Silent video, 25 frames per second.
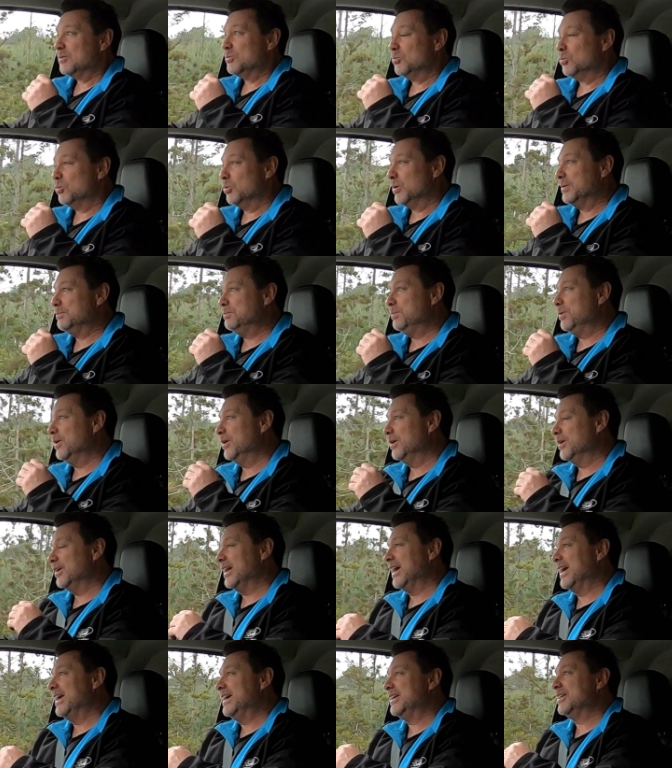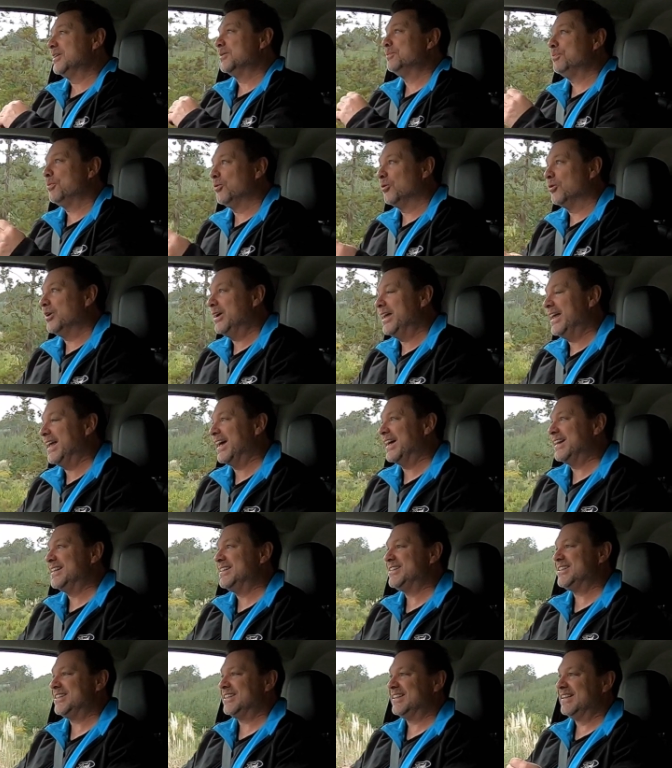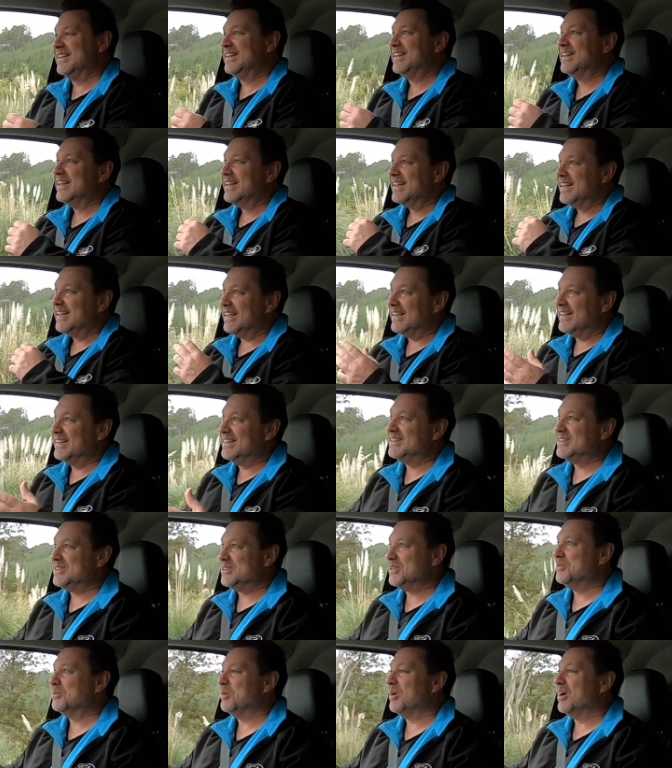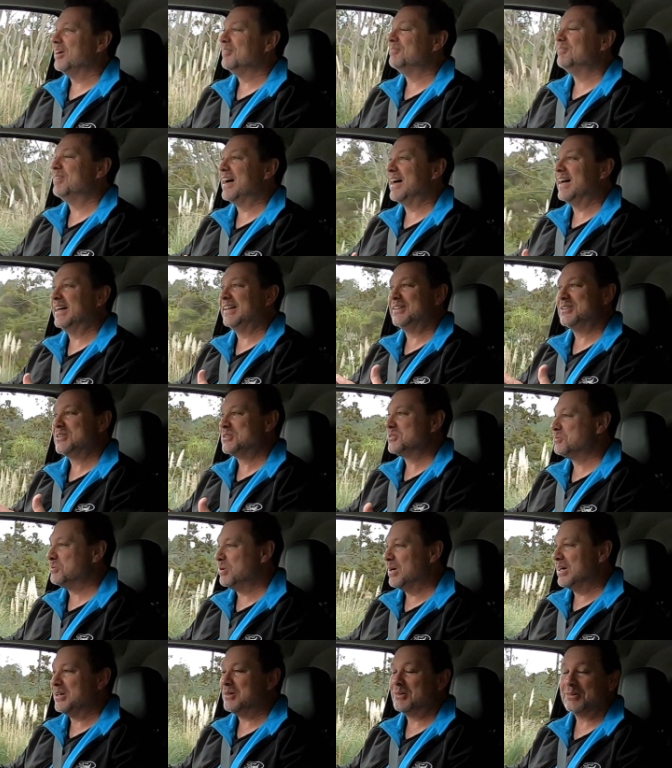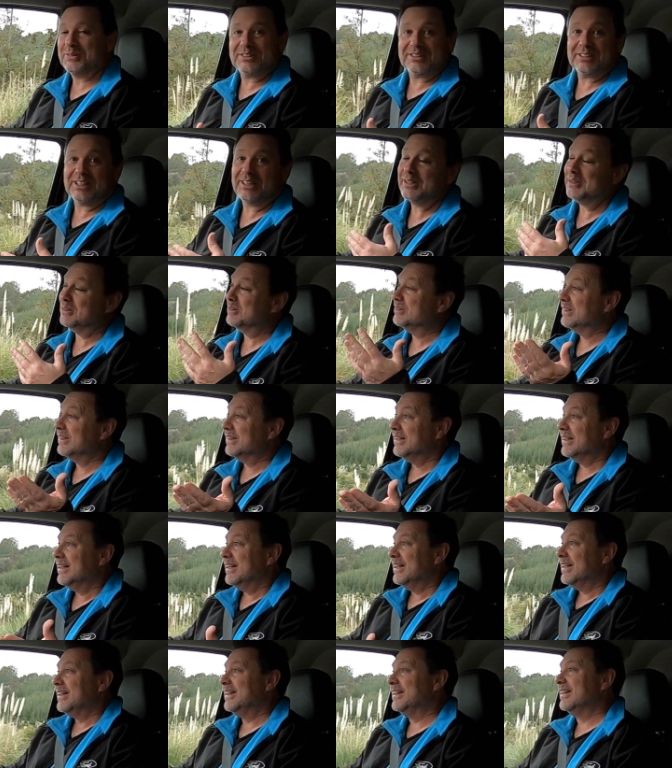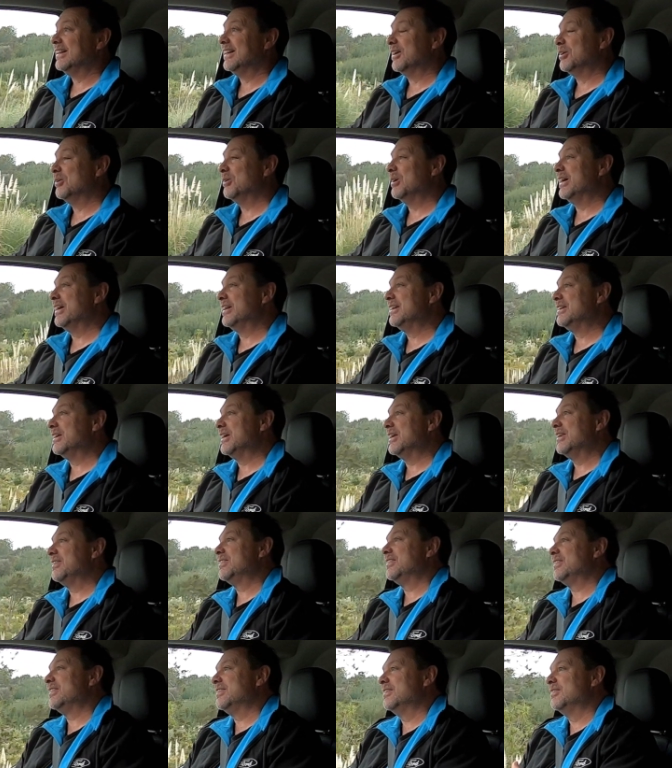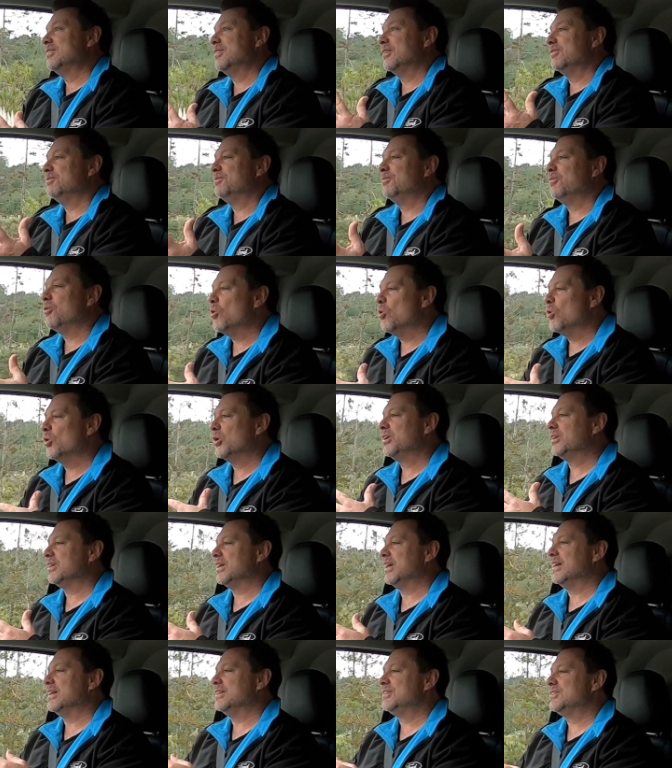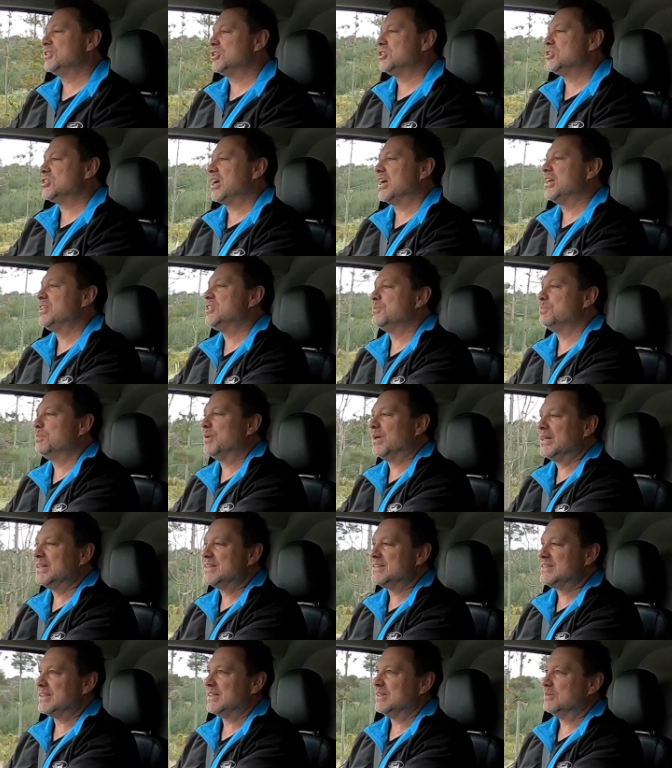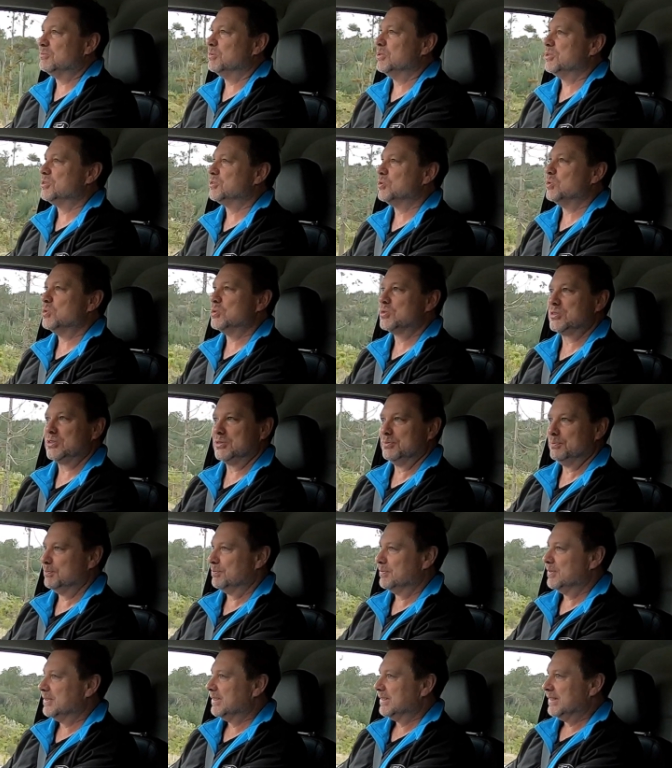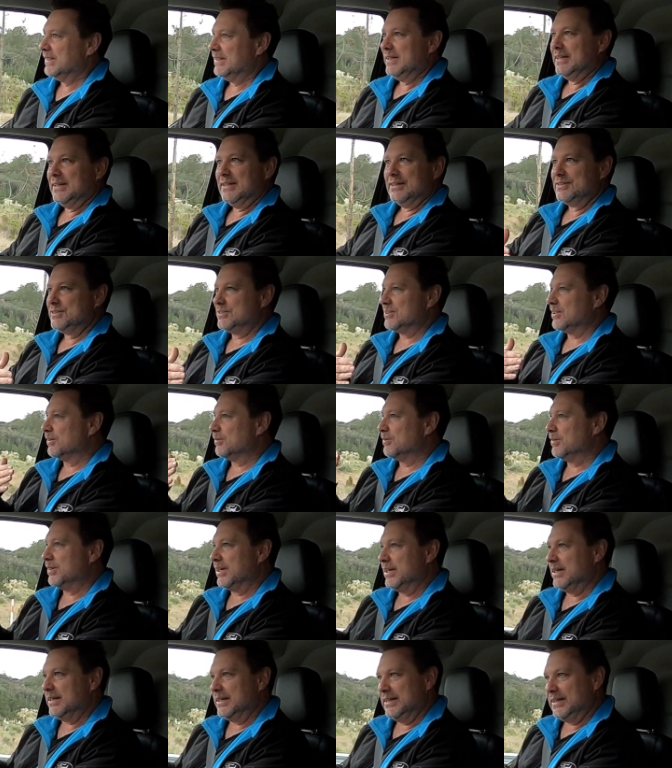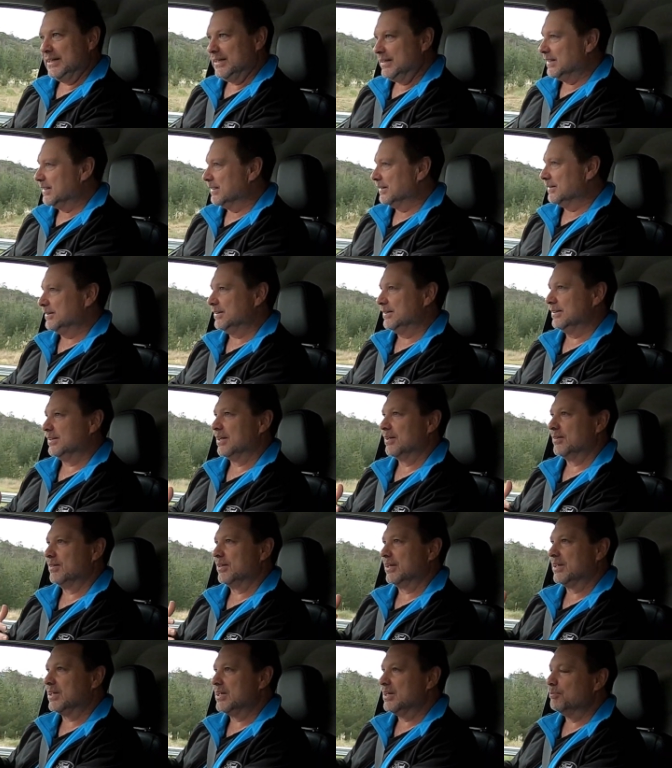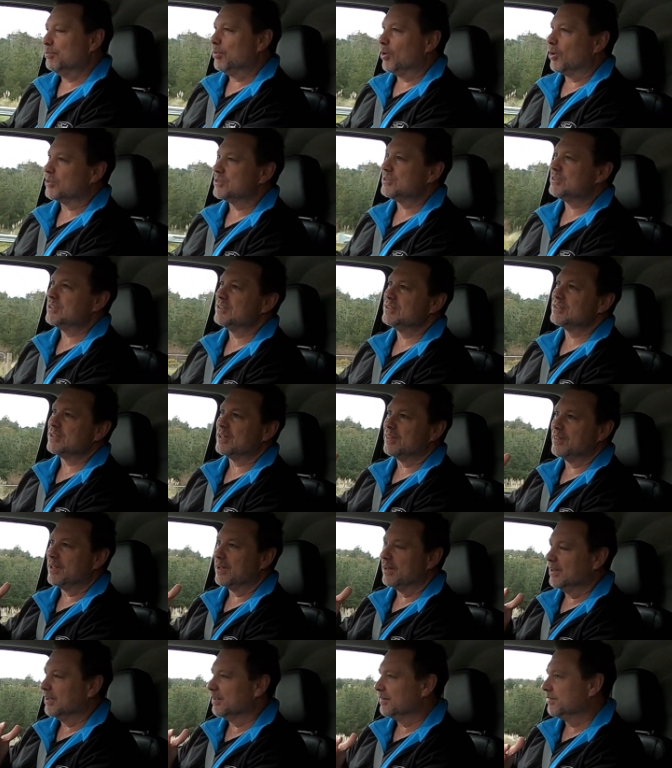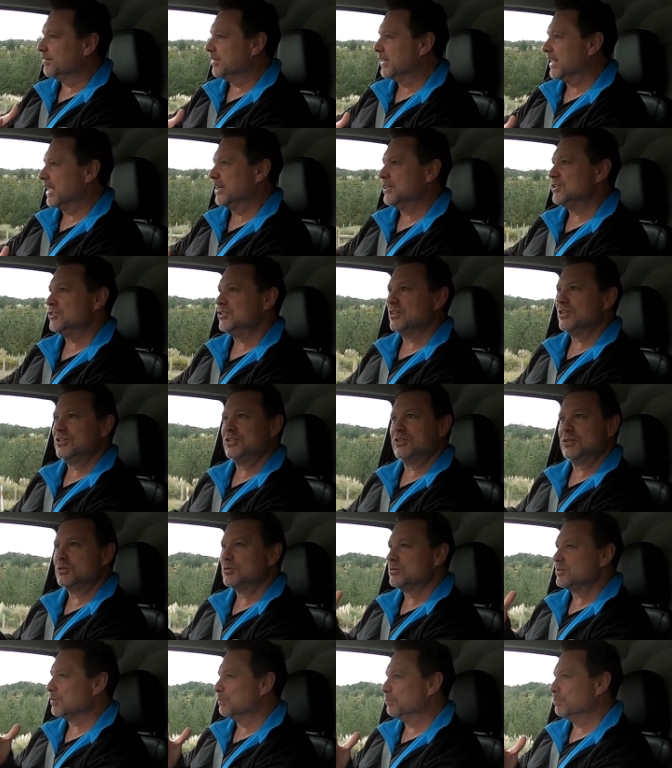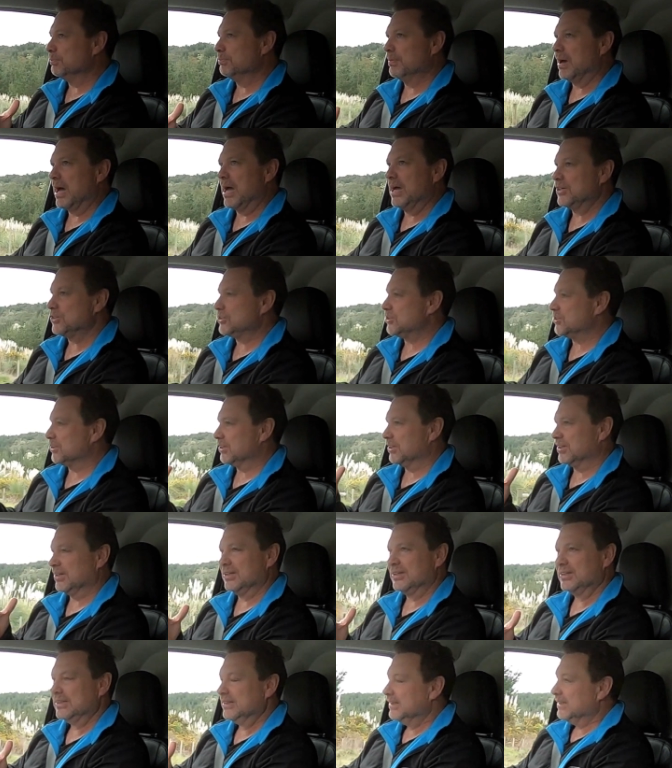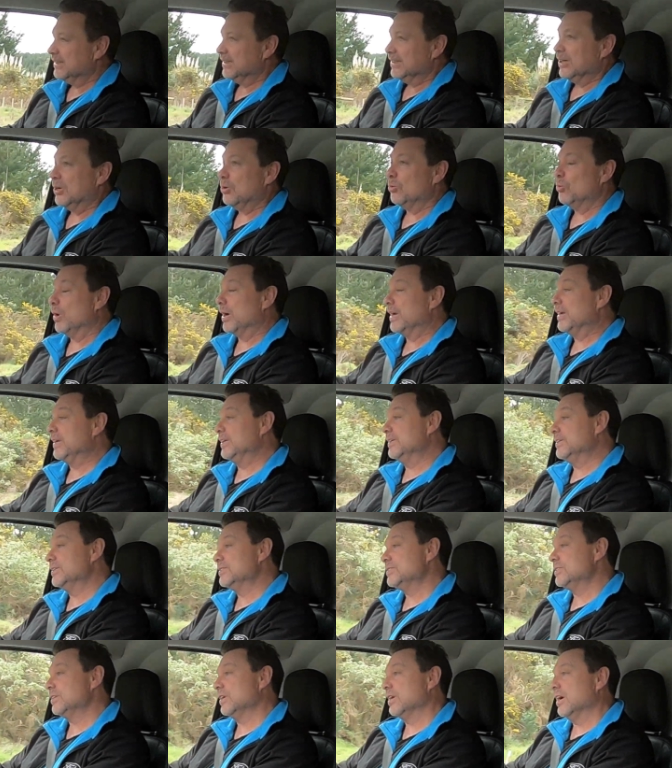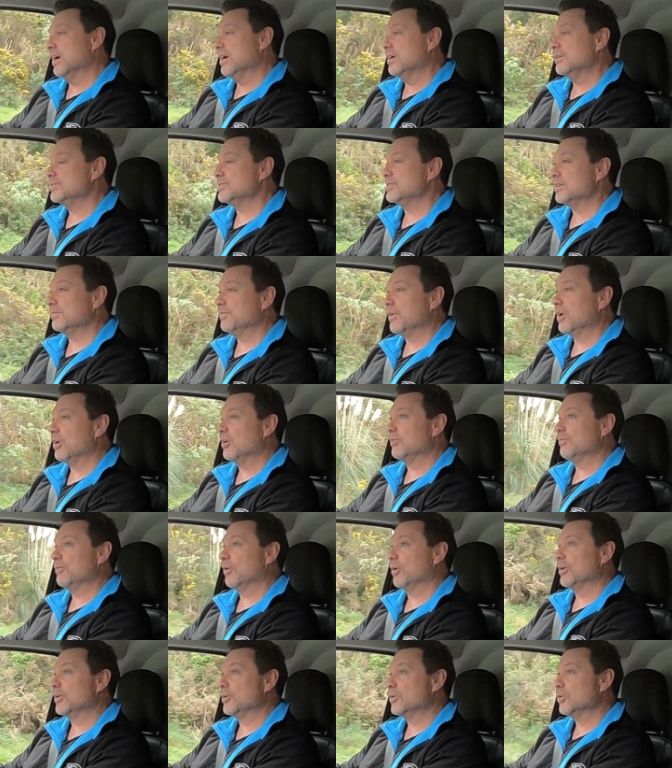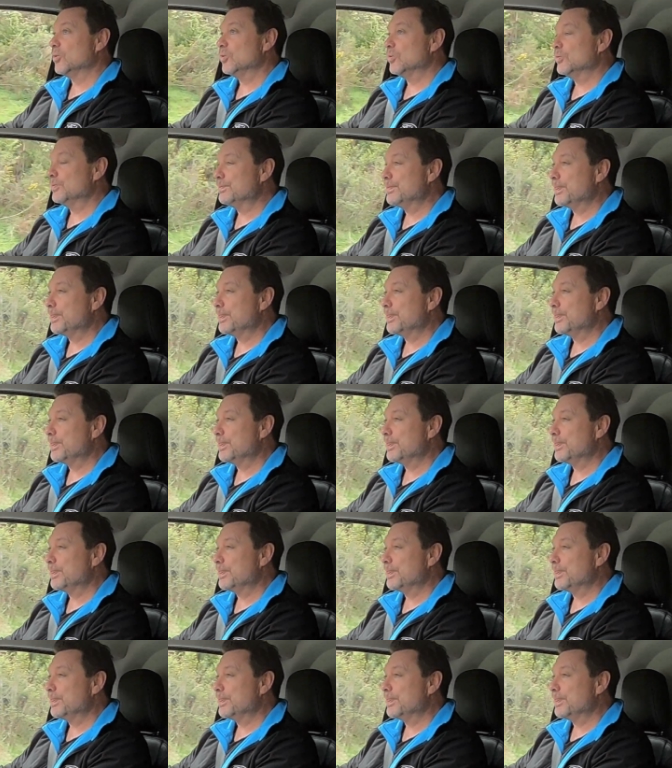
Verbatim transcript: we put a Capri engine into our van as well, so you know, the Ford interchangeability was awesome. So the, you know, the gearboxes and the engines used to match, and away you used to go. So very, very cool.